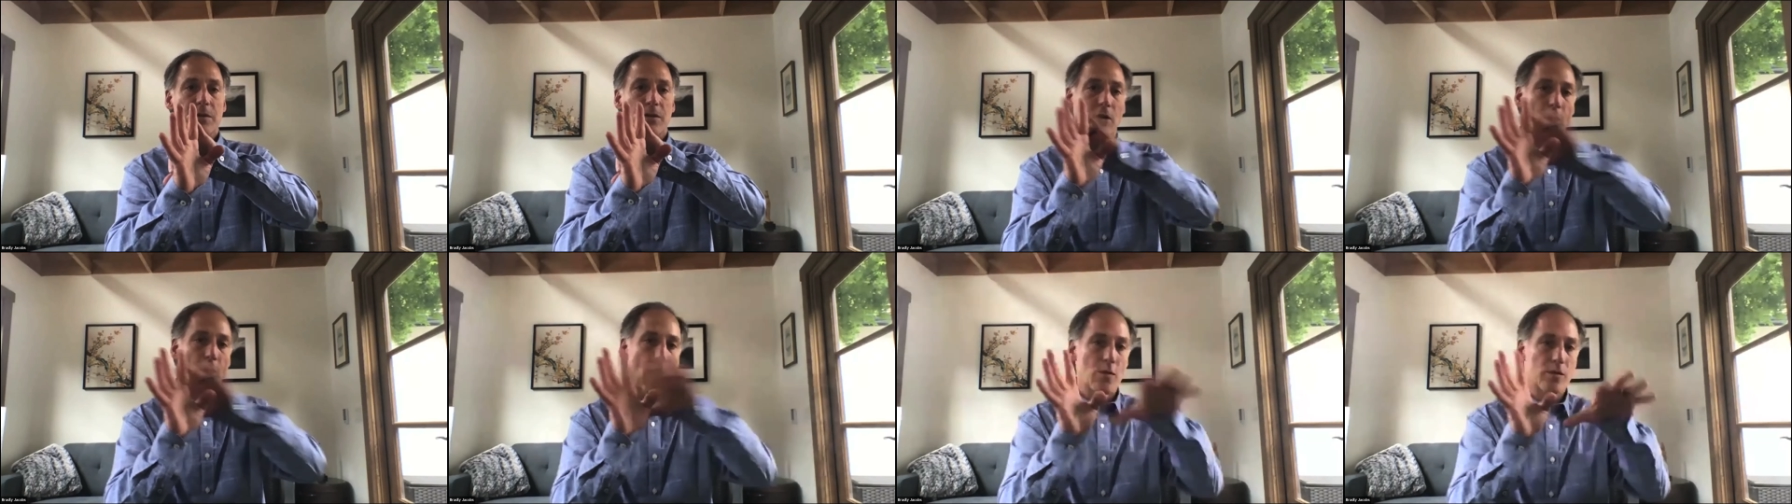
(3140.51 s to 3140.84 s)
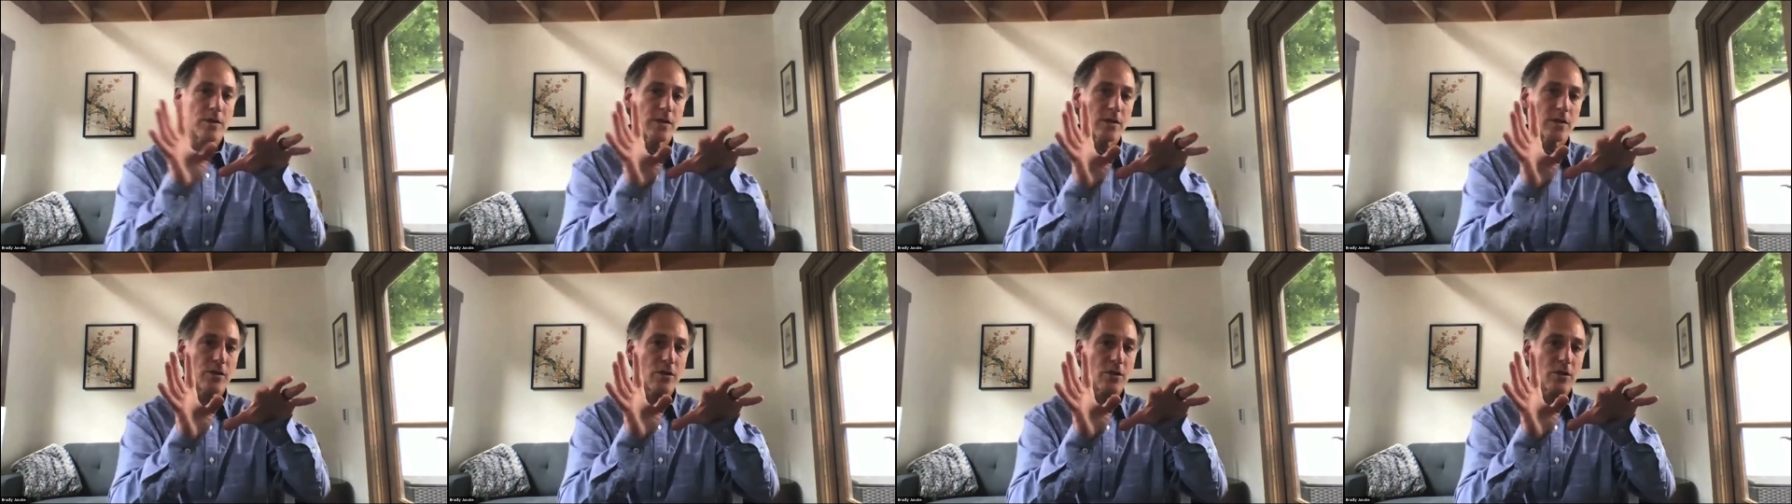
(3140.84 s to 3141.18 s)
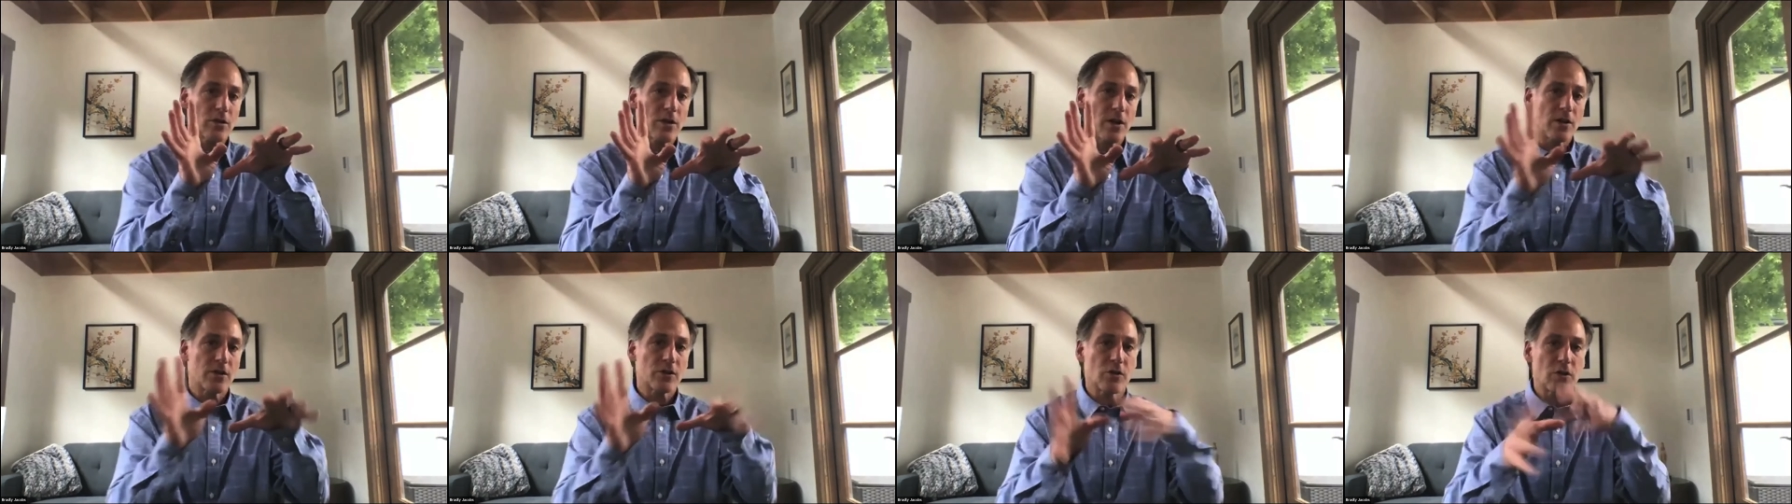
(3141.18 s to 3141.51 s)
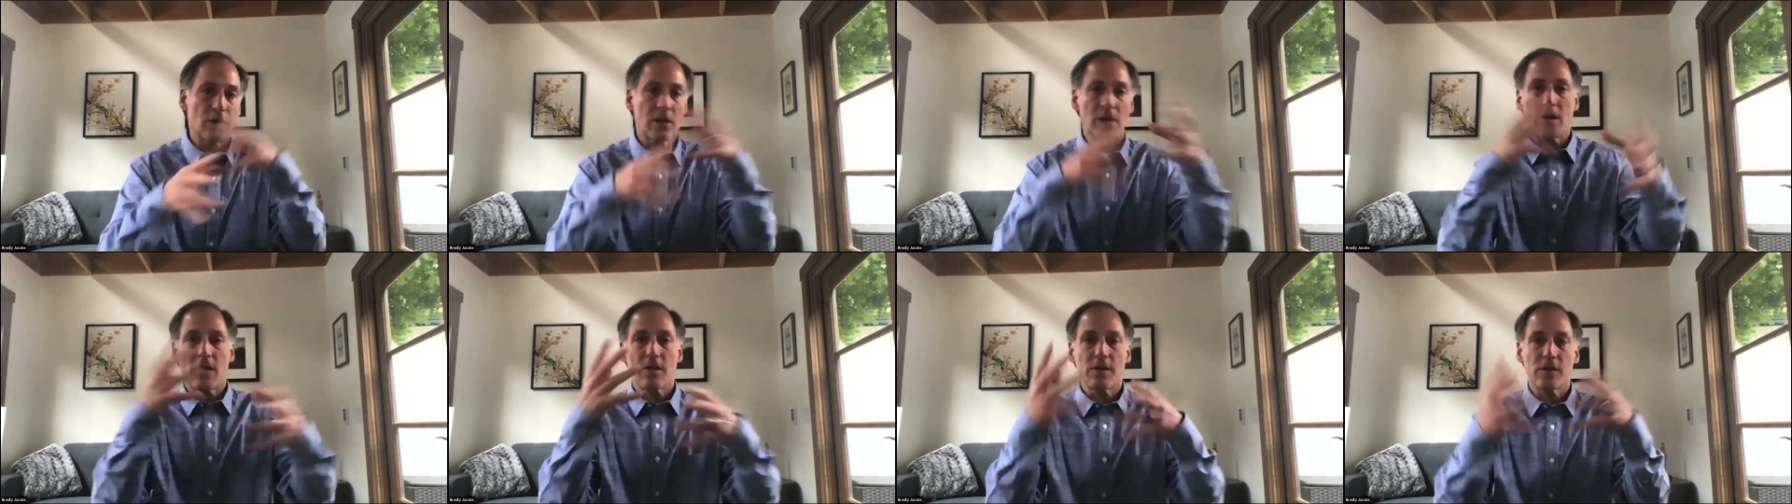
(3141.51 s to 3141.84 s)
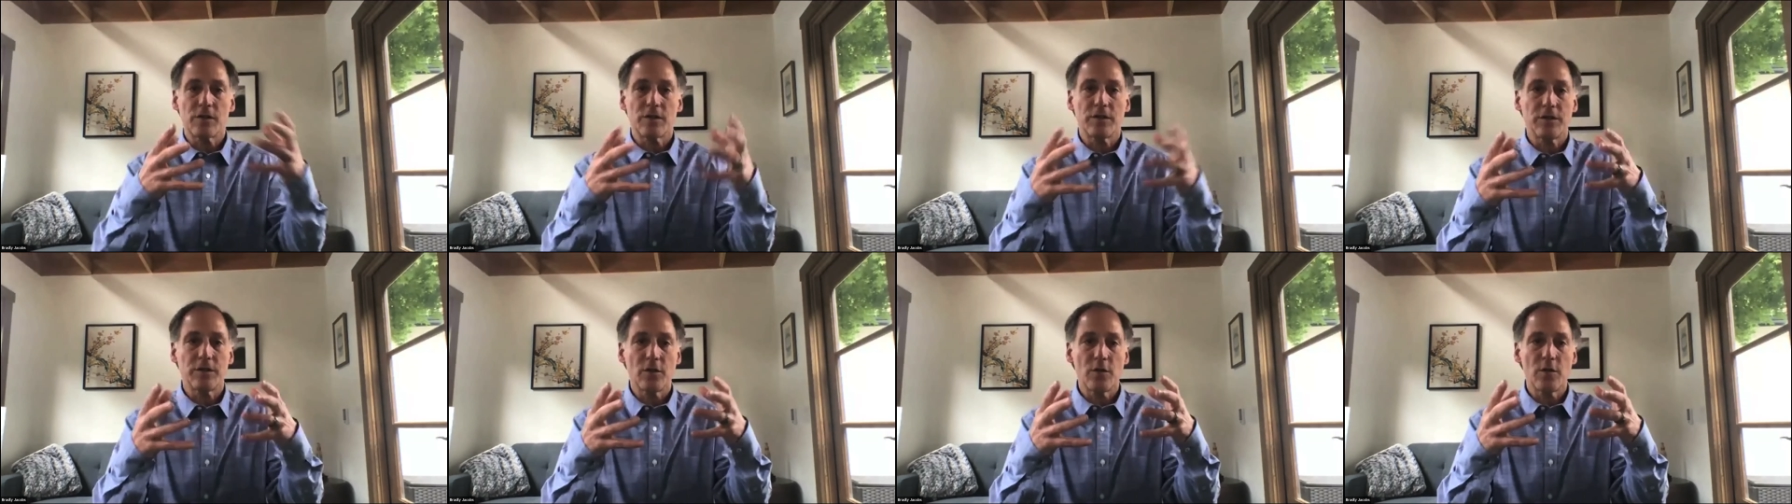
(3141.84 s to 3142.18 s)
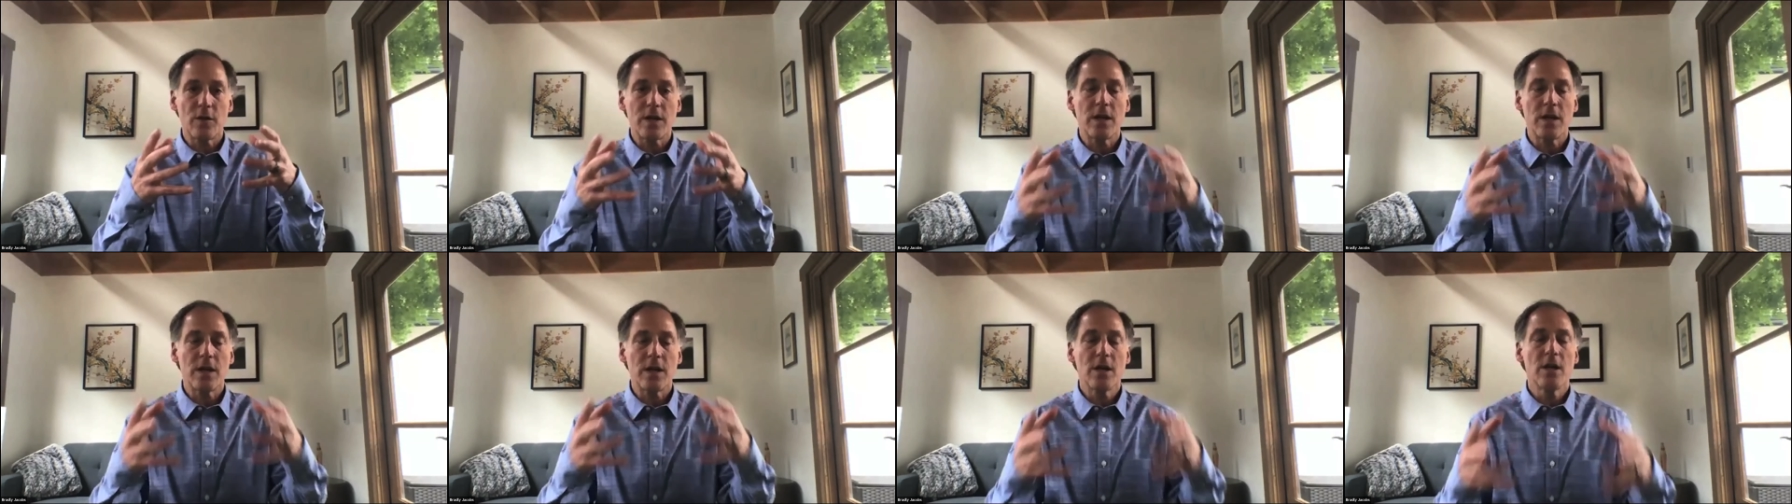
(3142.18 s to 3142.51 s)
goes into your lungs so you get all this
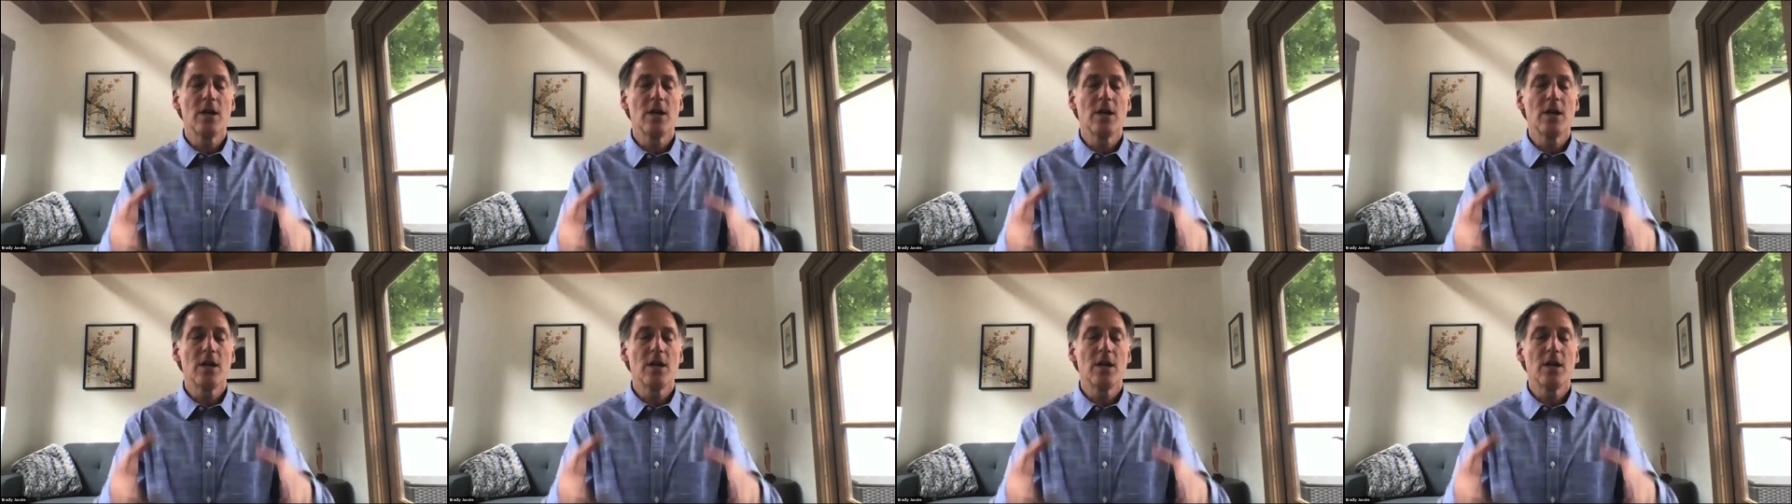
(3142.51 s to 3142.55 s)
fluid